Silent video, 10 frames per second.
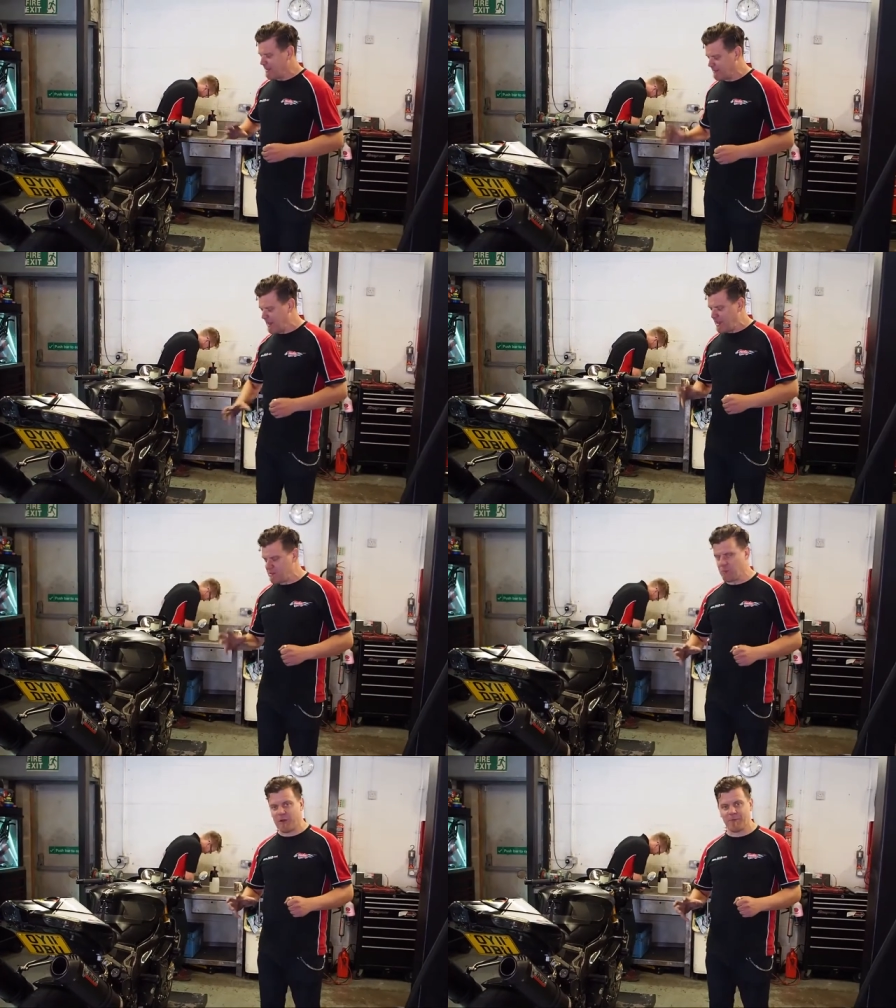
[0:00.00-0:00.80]
a
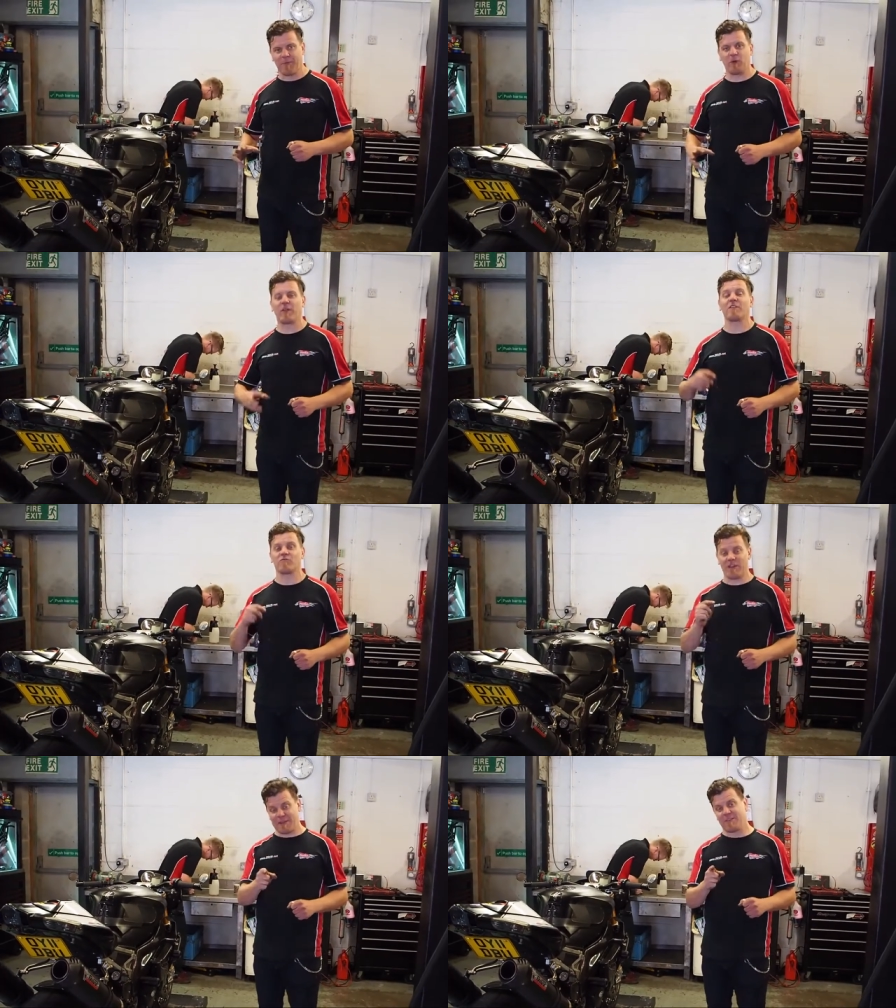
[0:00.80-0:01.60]
day's work before
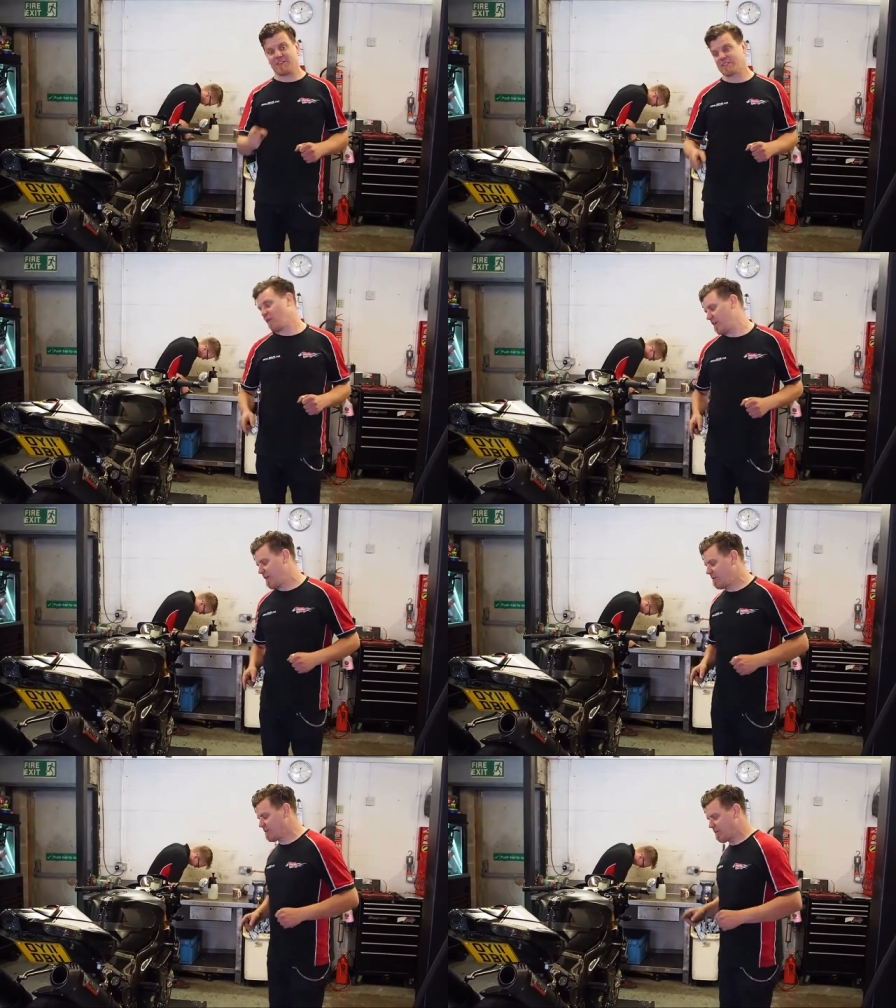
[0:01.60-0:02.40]
that's ready for the dyno,